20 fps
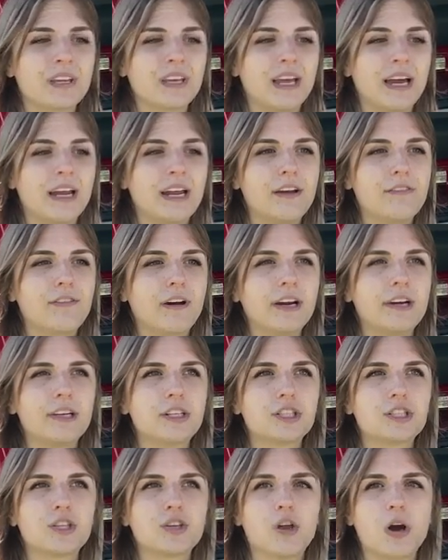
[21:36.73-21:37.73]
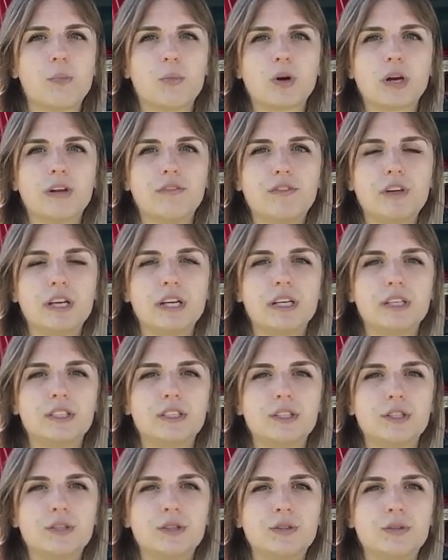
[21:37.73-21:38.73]
And I find it just a lot more convenient
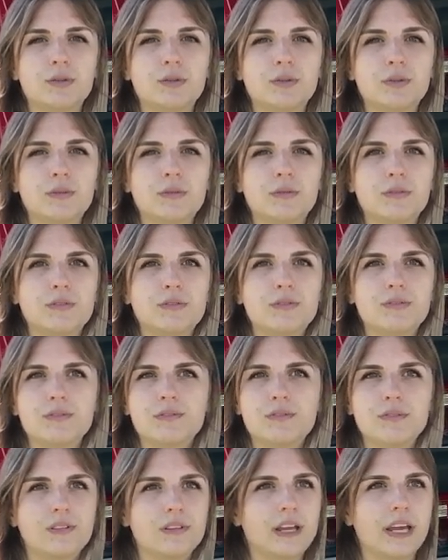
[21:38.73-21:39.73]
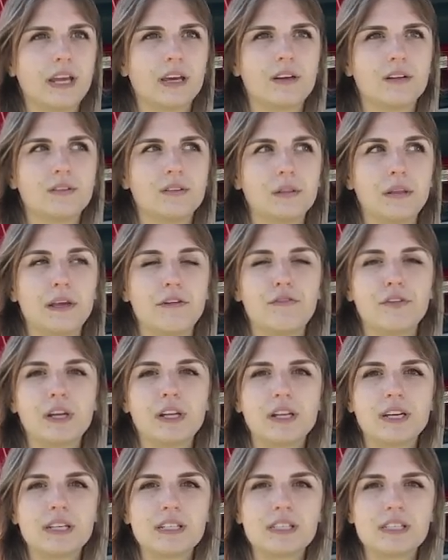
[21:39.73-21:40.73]
to like live in
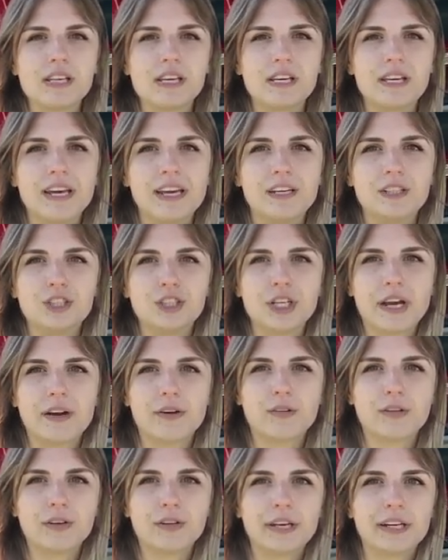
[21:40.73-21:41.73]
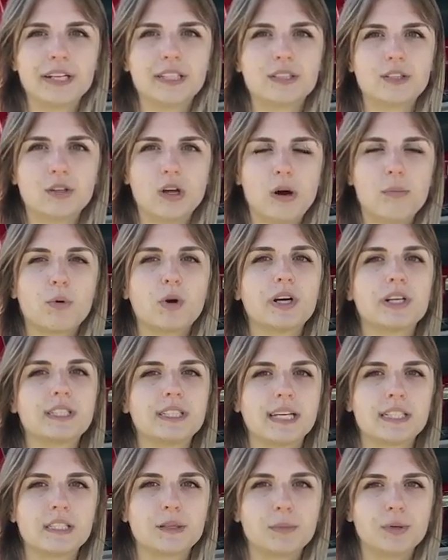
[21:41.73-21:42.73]
this in general. Like it's a lot more
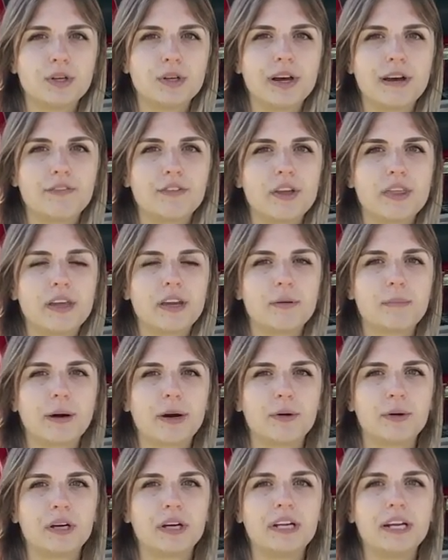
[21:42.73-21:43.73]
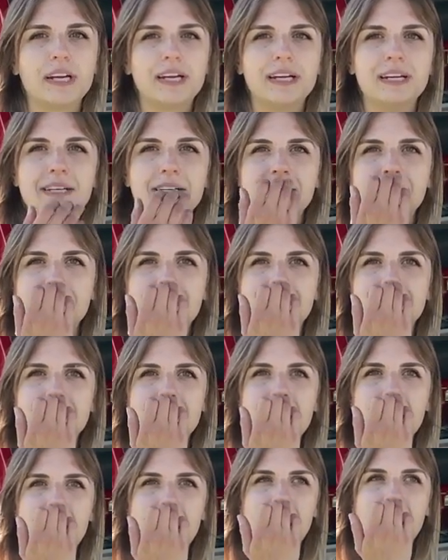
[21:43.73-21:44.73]
accessible. Everything about it is
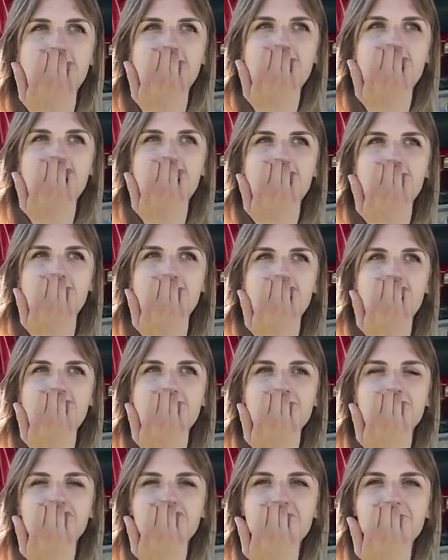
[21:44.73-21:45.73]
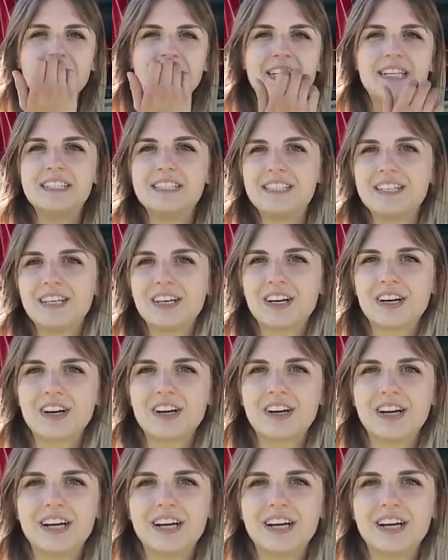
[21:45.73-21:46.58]
just easier.